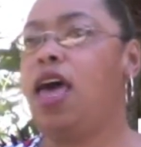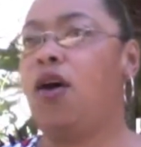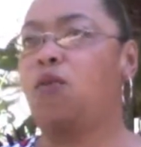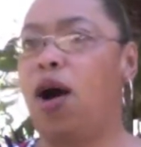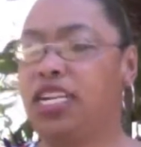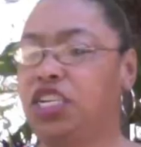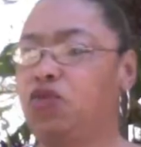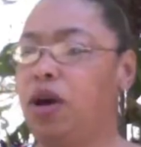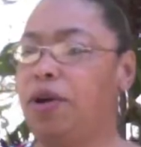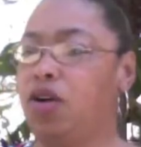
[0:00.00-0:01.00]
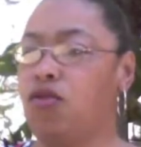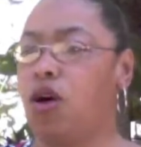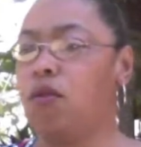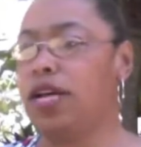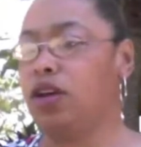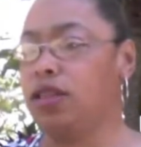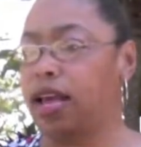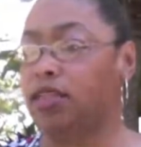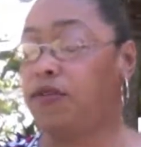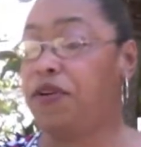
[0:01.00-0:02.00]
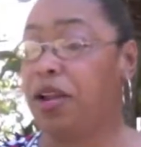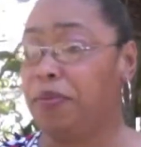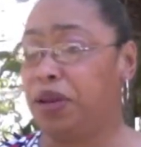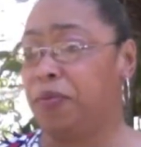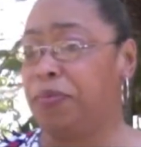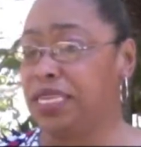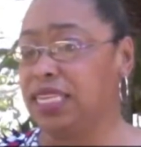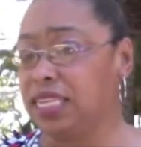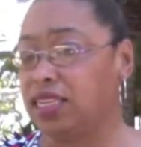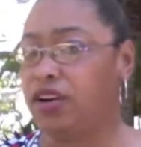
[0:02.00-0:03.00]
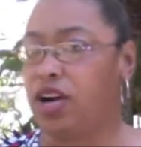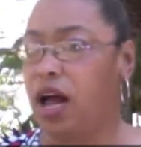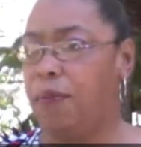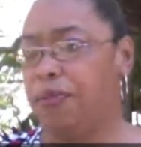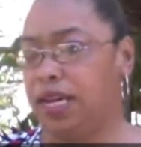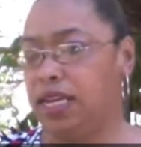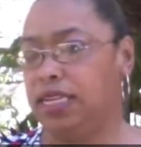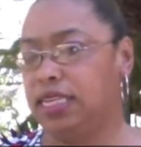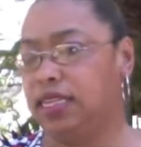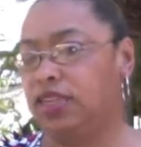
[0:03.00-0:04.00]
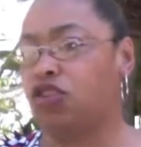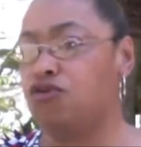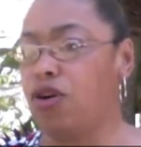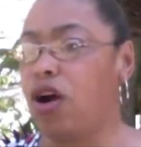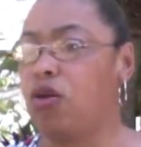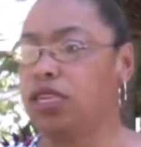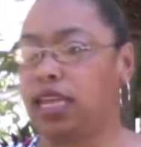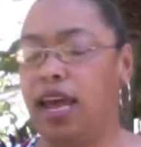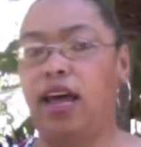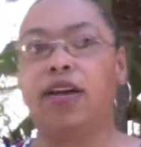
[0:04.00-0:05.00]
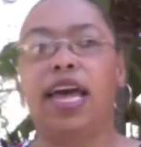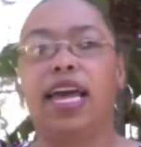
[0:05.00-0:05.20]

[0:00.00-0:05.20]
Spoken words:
and watch as women grow and develop their businesses, their companies, to grow, scale,